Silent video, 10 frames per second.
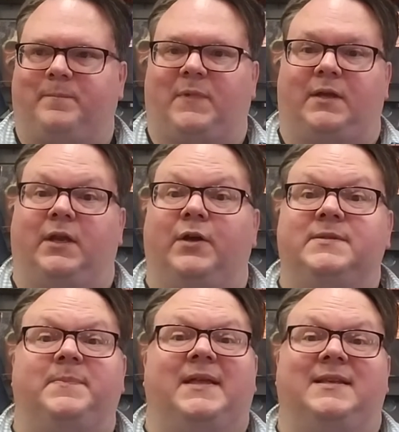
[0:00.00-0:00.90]
you know, it's
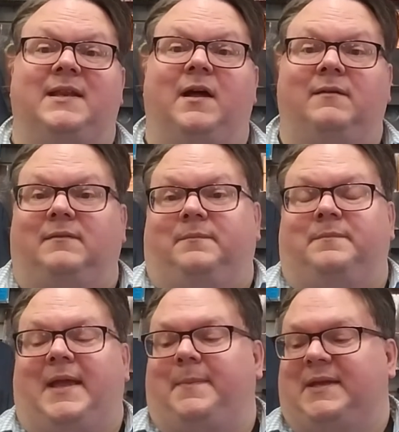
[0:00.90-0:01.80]
been
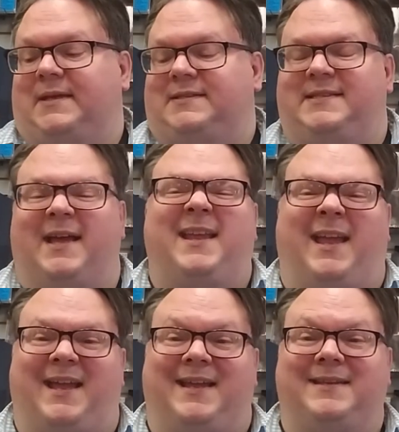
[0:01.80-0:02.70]
maybe a
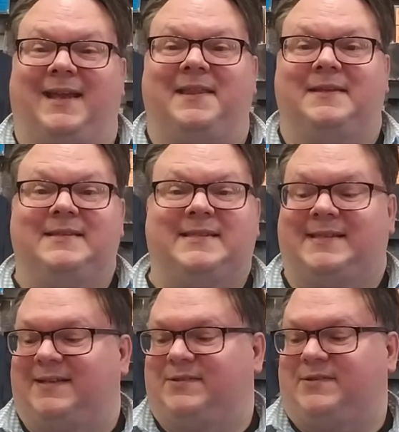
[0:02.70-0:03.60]
decade and these
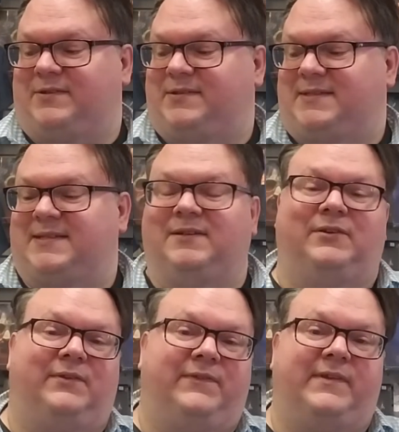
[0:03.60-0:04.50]
things are
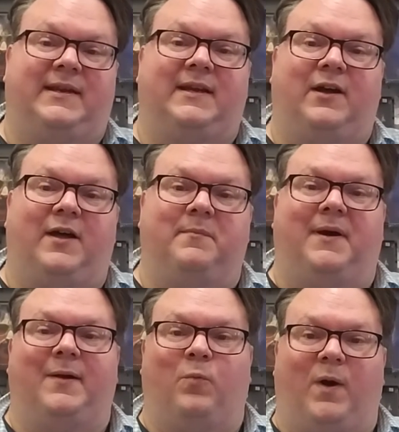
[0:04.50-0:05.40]
still sitting on
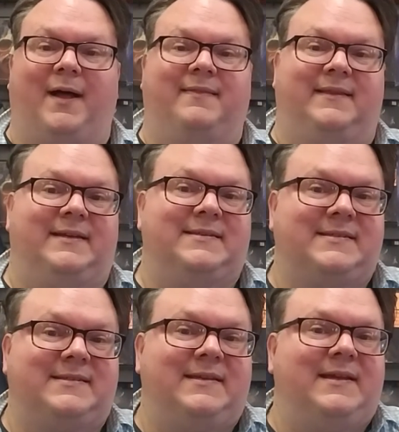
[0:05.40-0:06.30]
my want
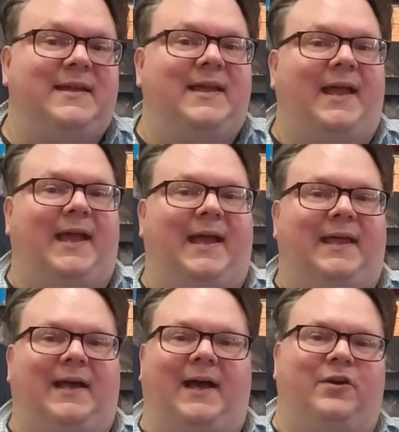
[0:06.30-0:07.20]
list.
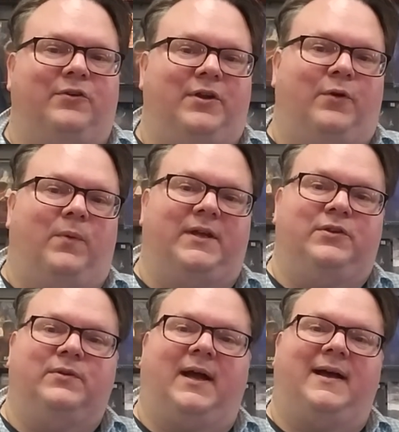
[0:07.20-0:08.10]
And I don't know what
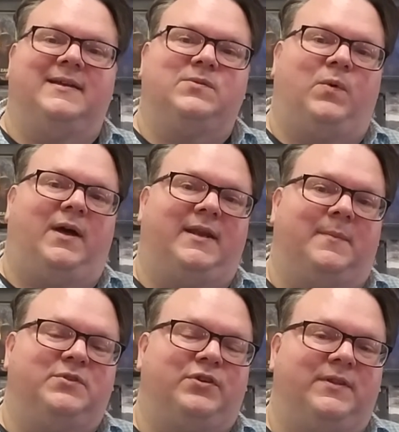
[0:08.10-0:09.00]
you guys want.
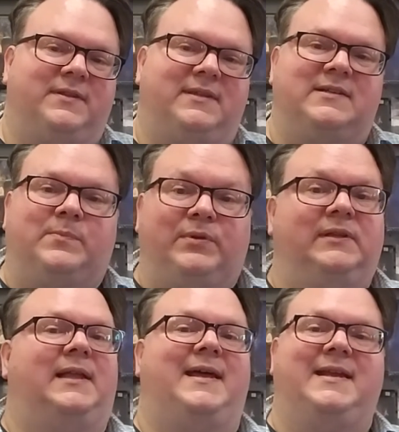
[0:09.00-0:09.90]
I'm sure that there's
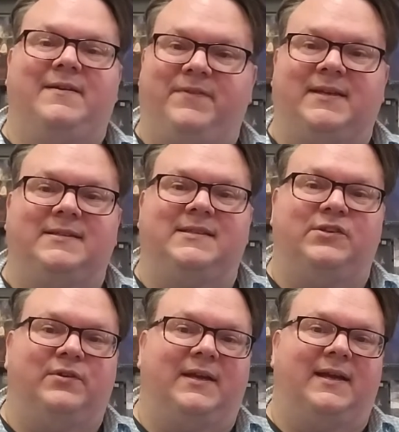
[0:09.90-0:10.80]
plenty of things that
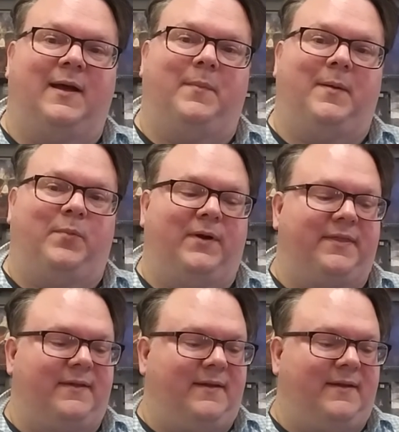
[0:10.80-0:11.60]
you can come up with.